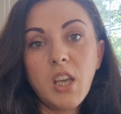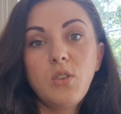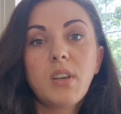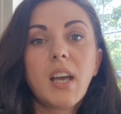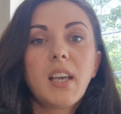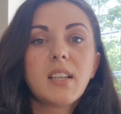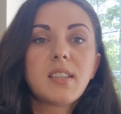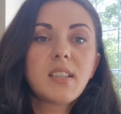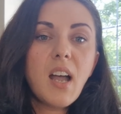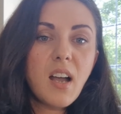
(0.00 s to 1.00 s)
You can get
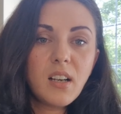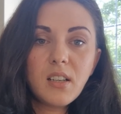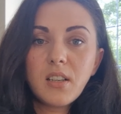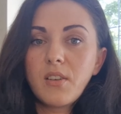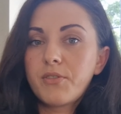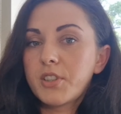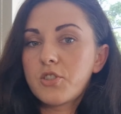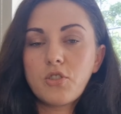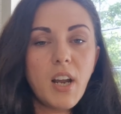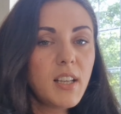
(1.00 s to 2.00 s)
stuck,
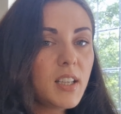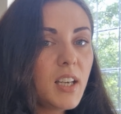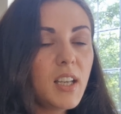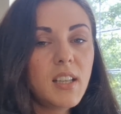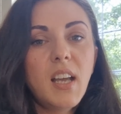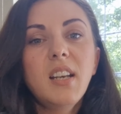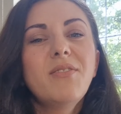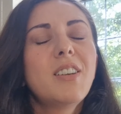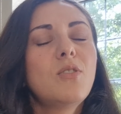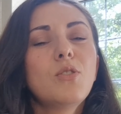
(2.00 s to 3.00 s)
frustrated, and
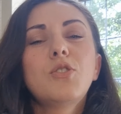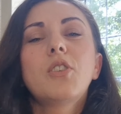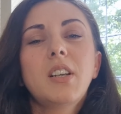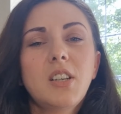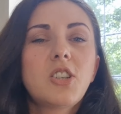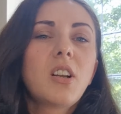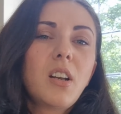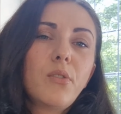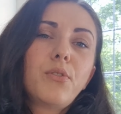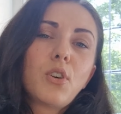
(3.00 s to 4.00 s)
even lose your initial
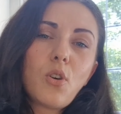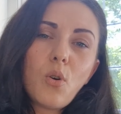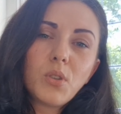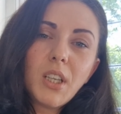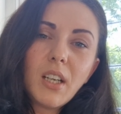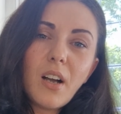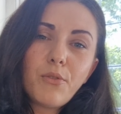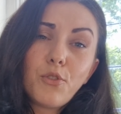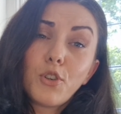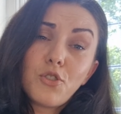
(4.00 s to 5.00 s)
love for coding,
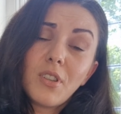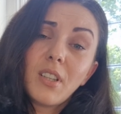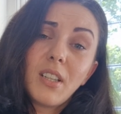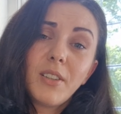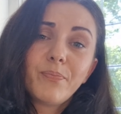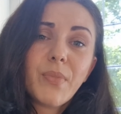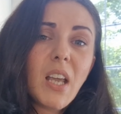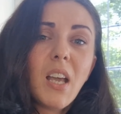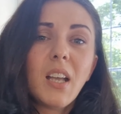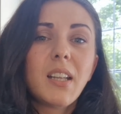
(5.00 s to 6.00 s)
unfortunately.
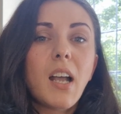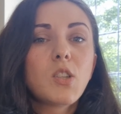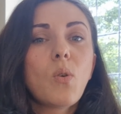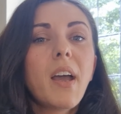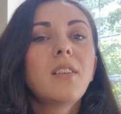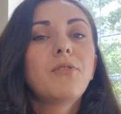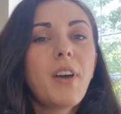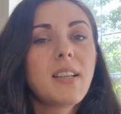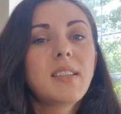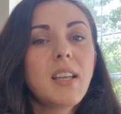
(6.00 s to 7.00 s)
That's why
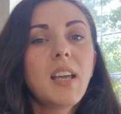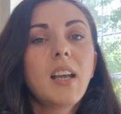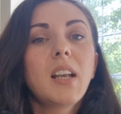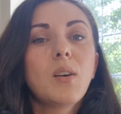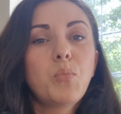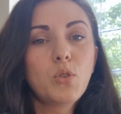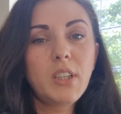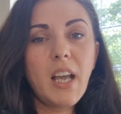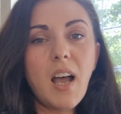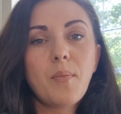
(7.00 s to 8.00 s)
investing in a
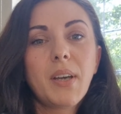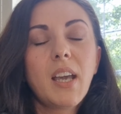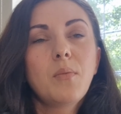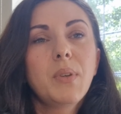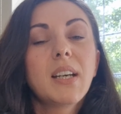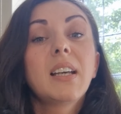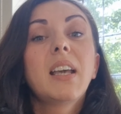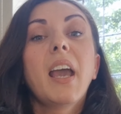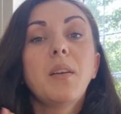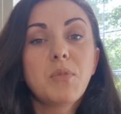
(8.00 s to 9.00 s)
bootcamp can be a
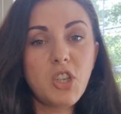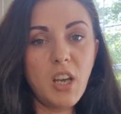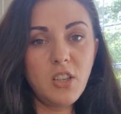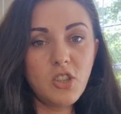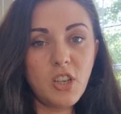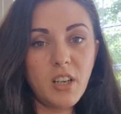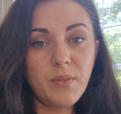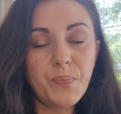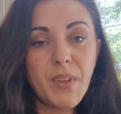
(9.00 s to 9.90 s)
game changer.